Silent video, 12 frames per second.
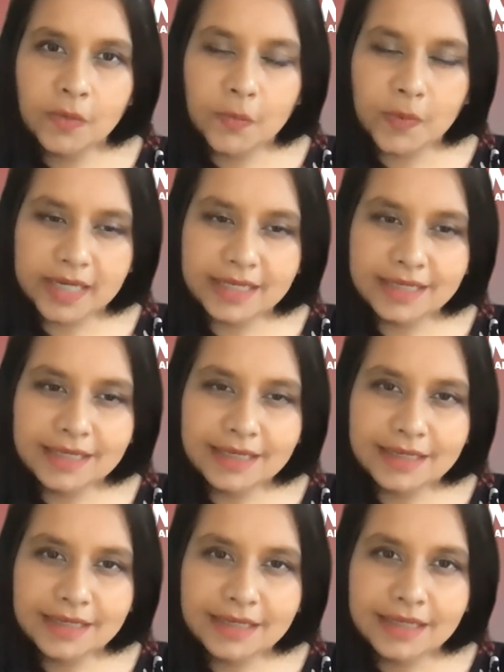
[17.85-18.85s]
One
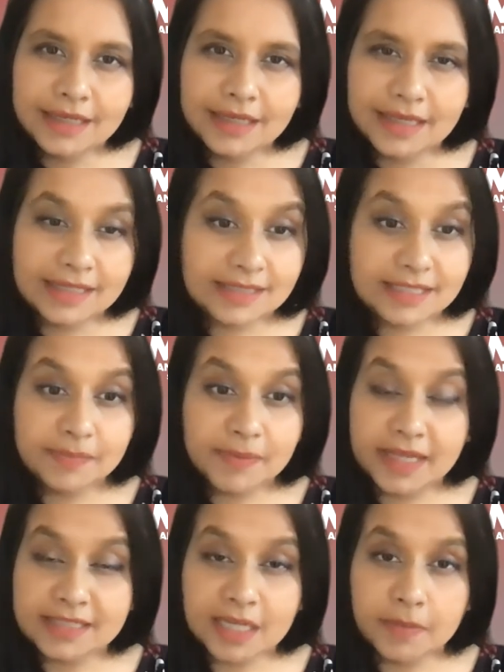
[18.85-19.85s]
is this
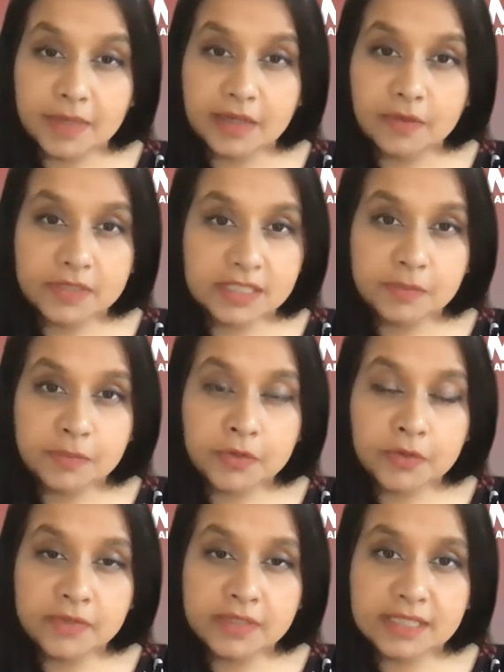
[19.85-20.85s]
pandemic, which has
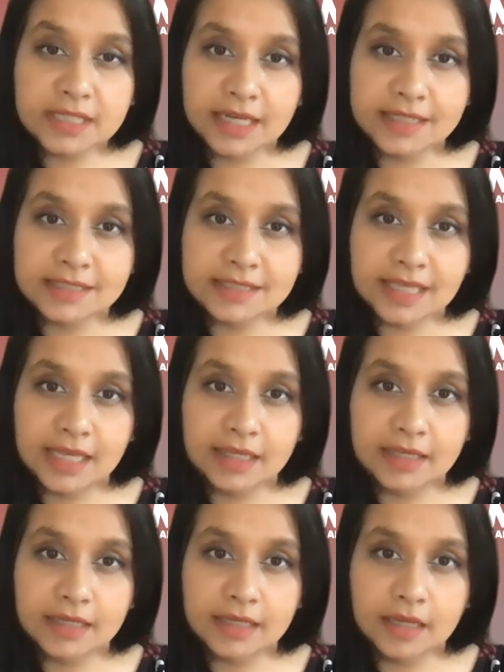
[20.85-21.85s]
proven to us
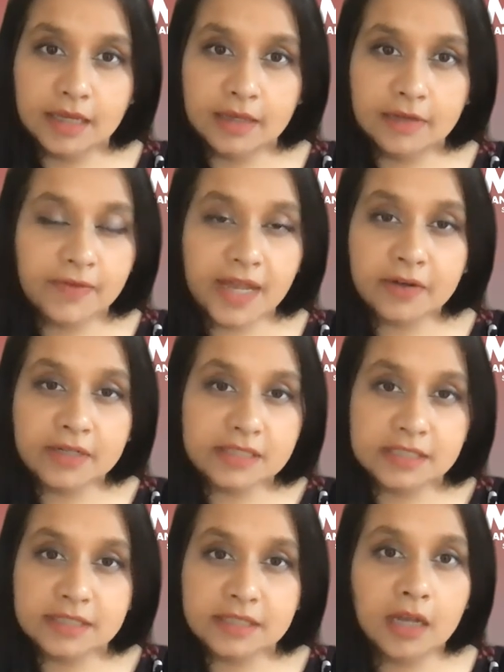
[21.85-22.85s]
that a virus
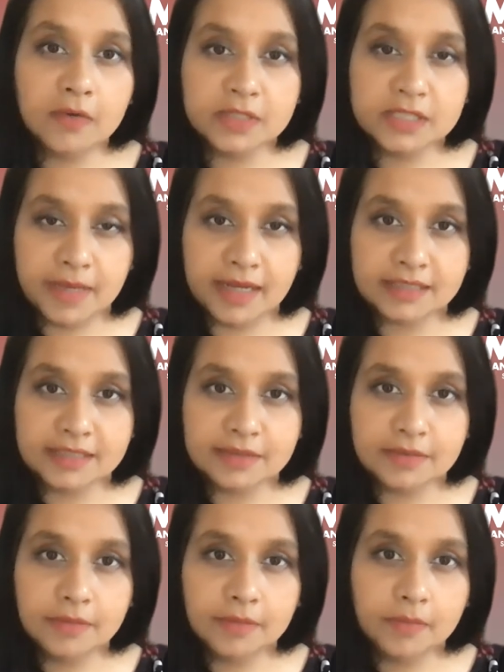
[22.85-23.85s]
does not respect
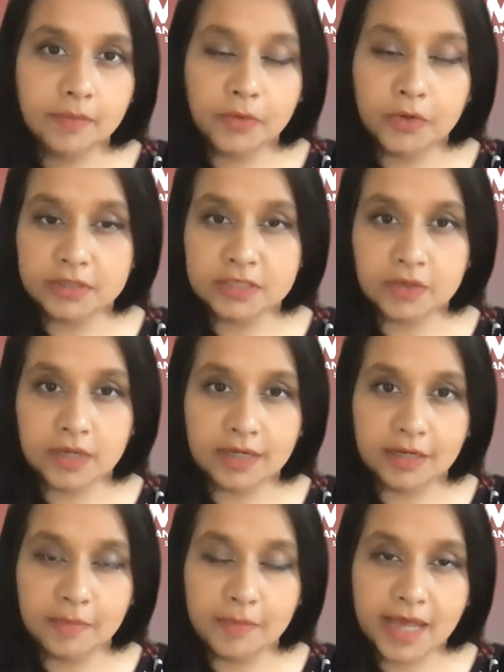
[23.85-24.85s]
borders drawn
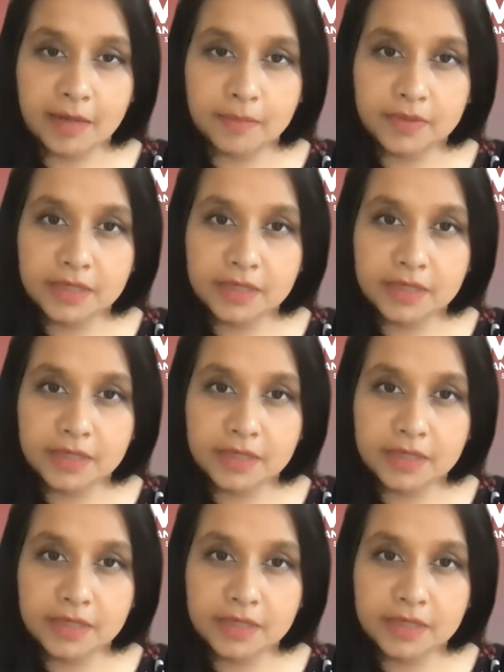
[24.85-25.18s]
on a map.